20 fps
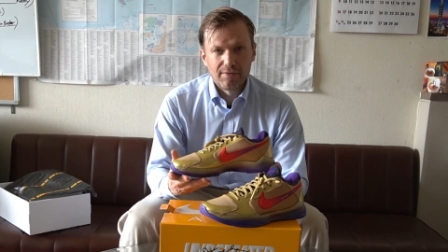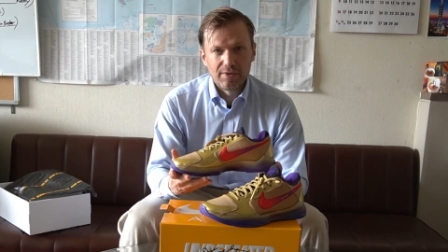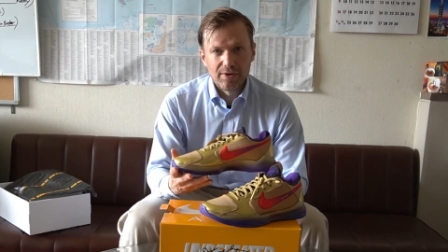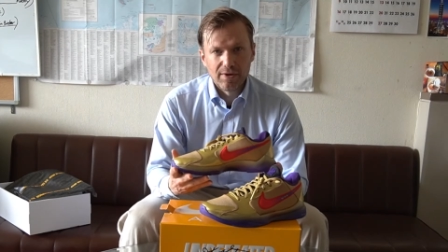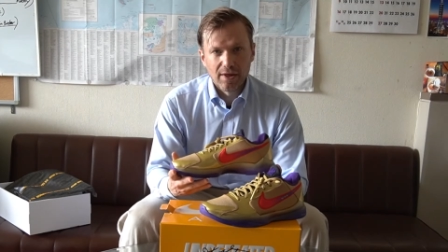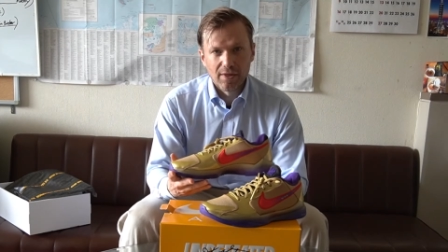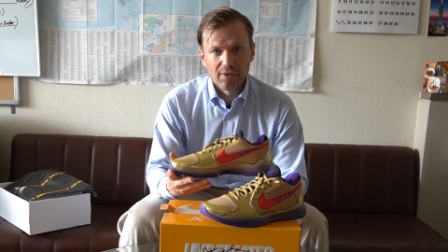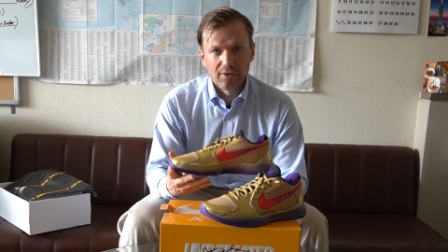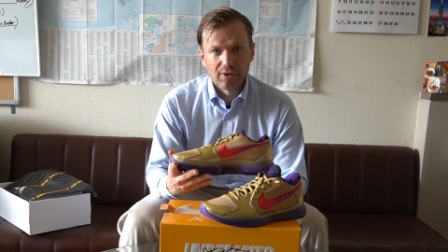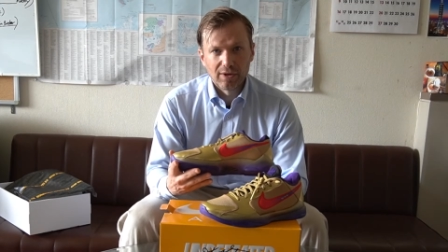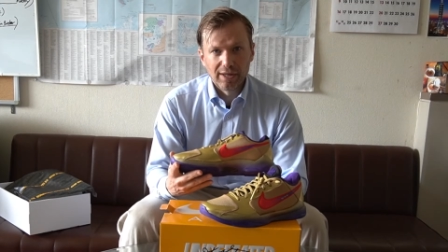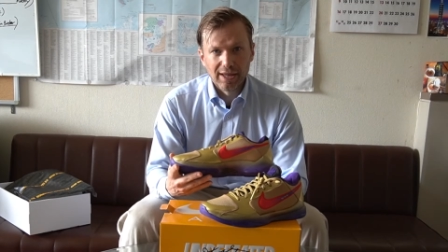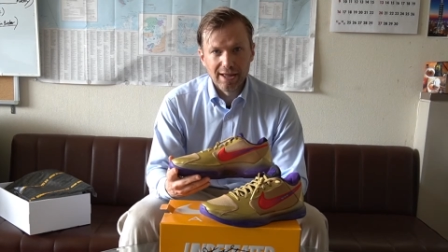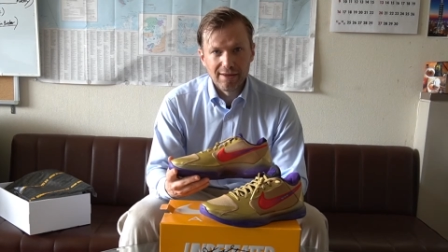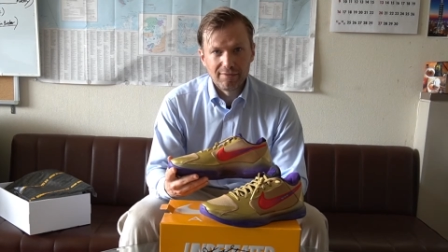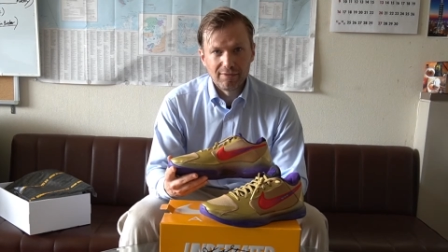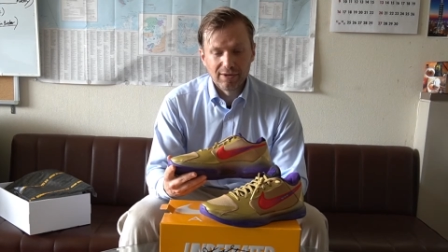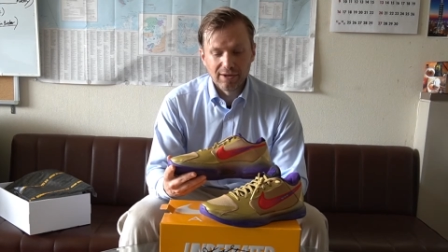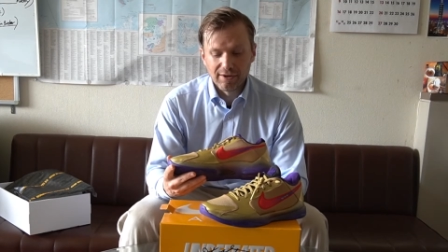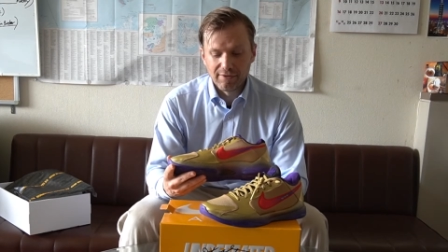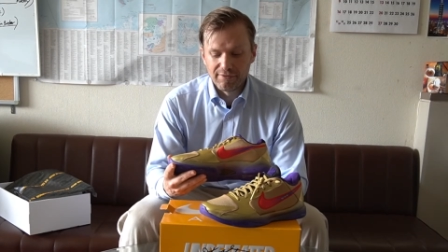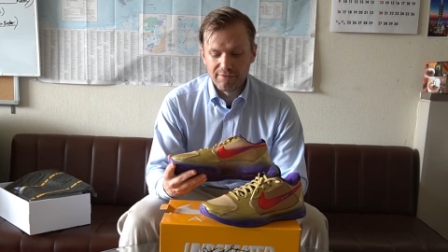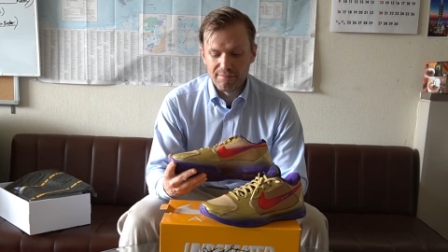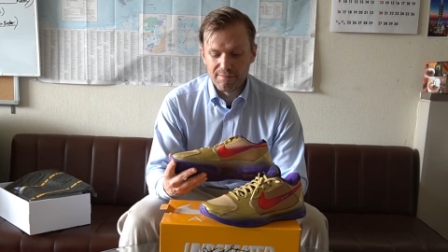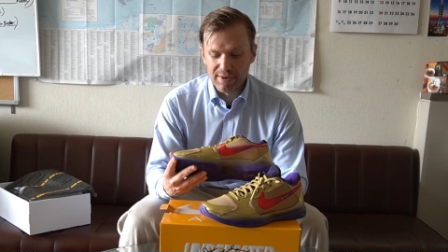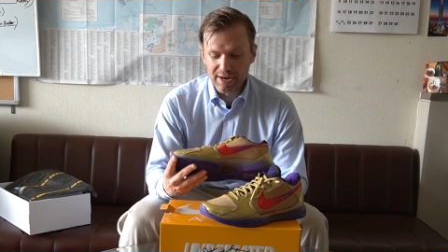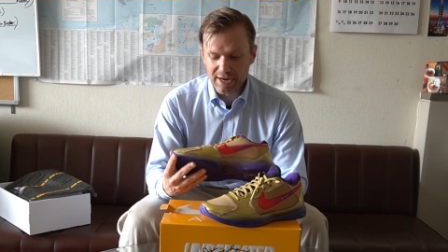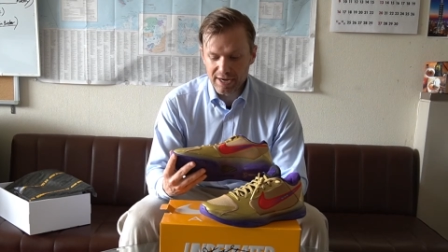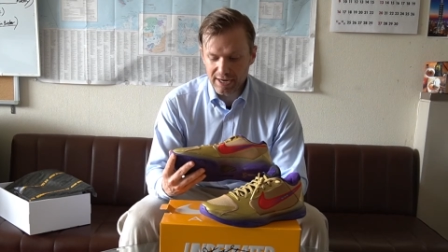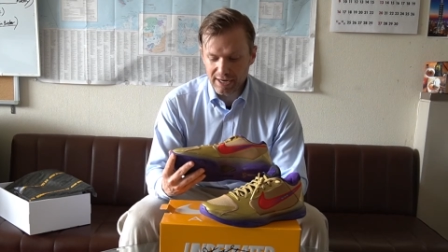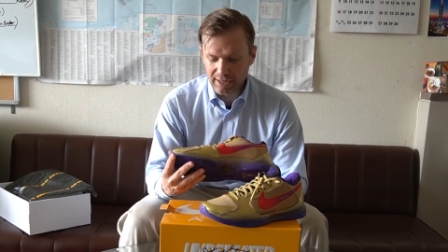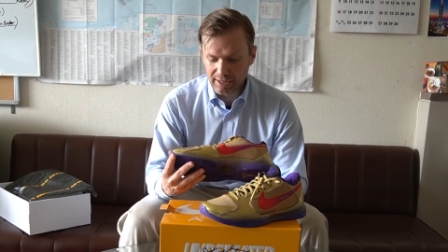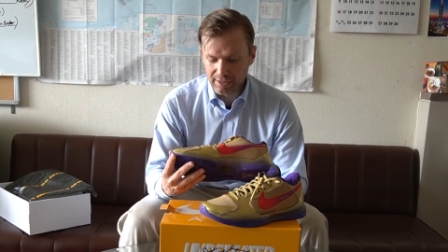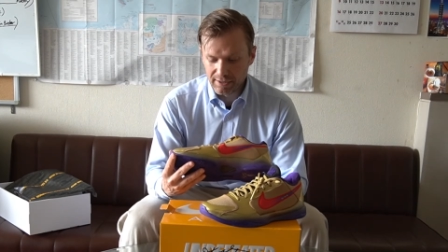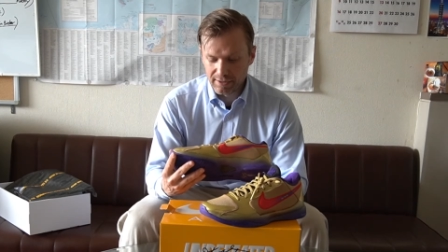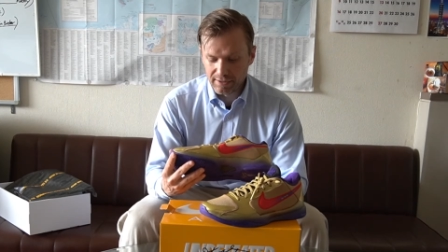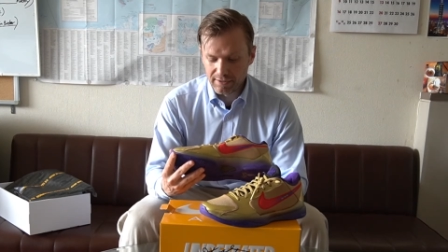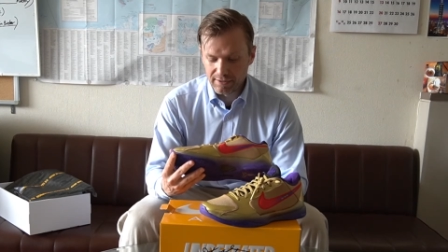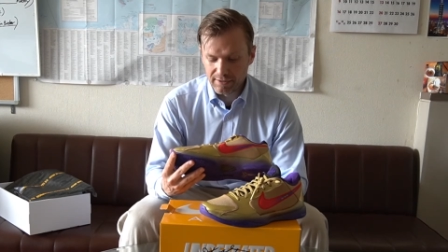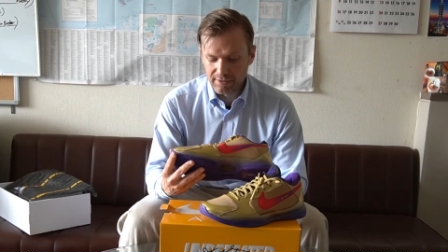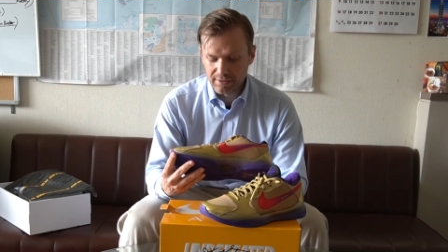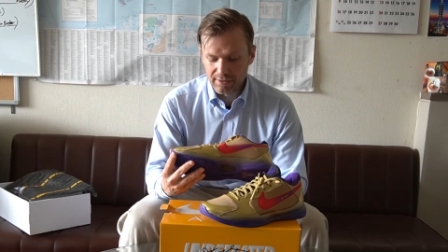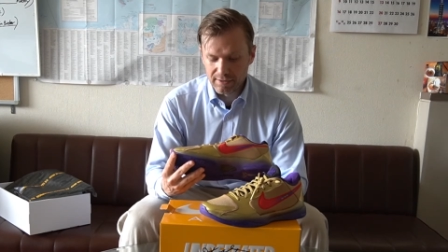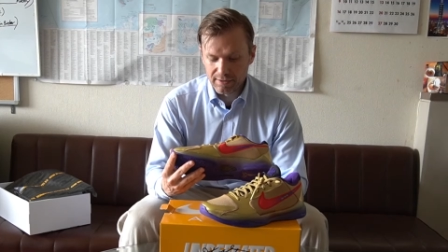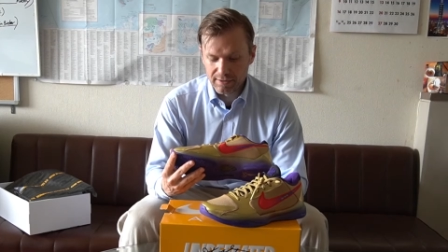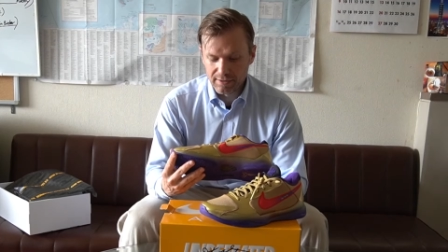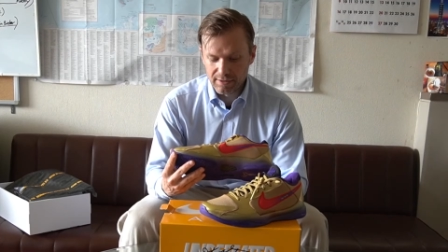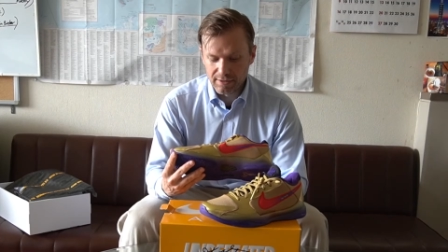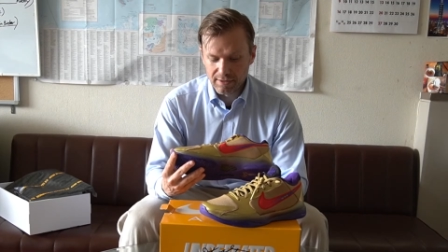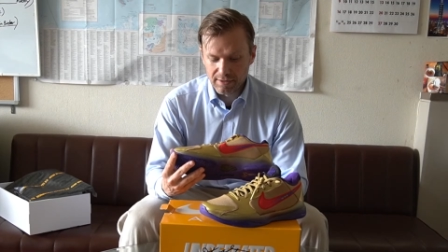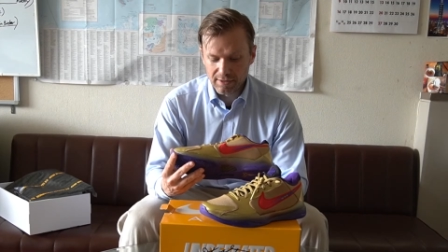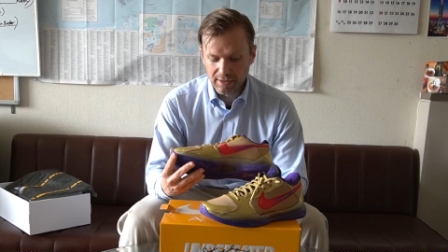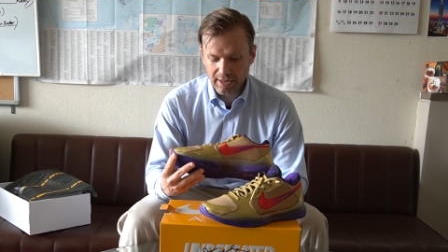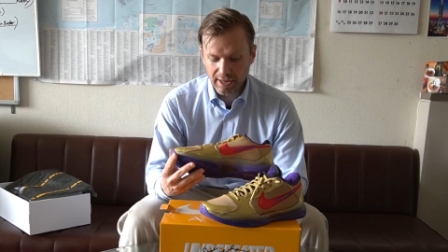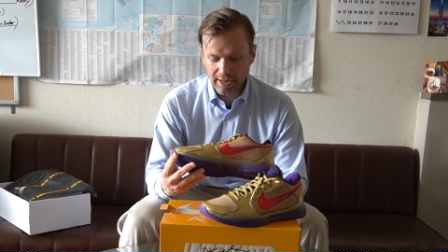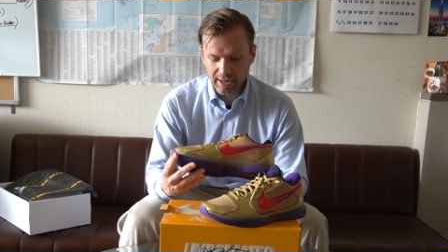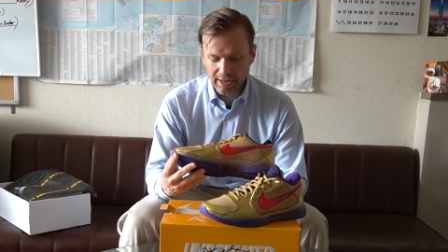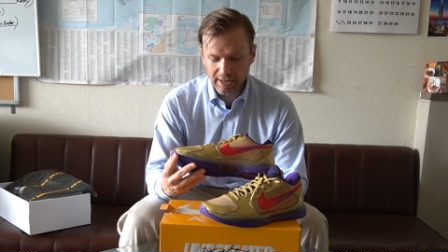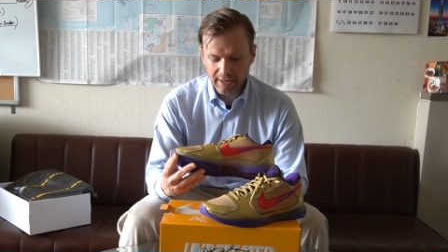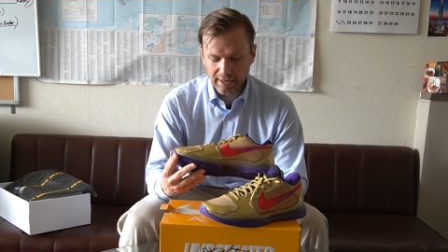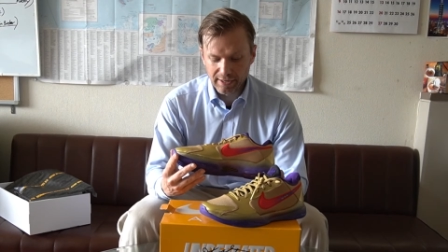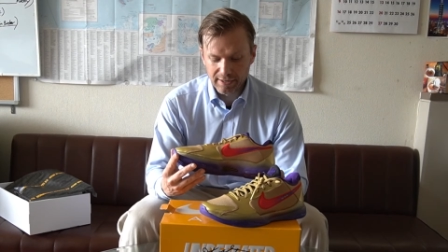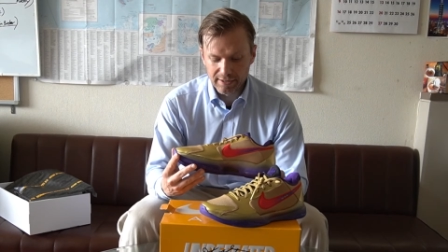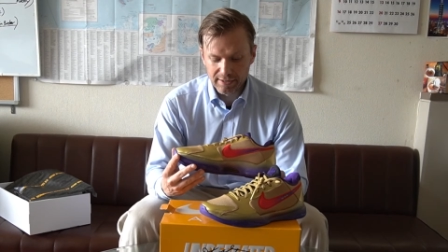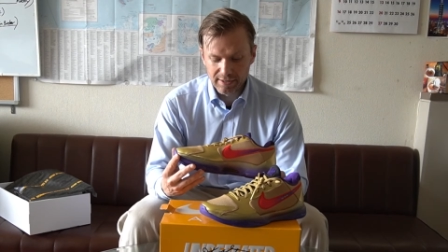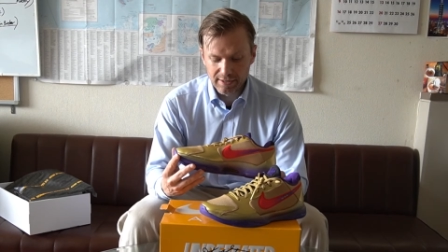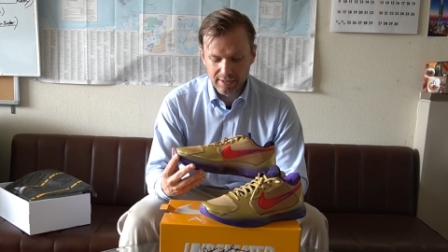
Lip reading: another level of meaning. And